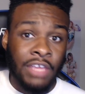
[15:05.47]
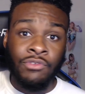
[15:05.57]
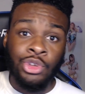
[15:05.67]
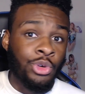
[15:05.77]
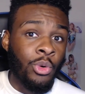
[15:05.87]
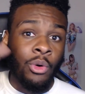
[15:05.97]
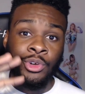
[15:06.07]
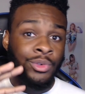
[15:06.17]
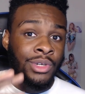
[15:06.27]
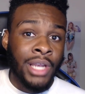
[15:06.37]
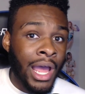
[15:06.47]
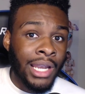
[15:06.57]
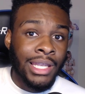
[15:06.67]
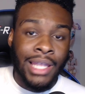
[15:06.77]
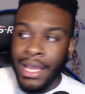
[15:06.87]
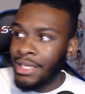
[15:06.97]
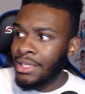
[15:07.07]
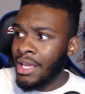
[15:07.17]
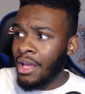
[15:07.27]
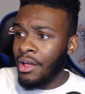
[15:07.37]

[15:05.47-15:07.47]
If you do not like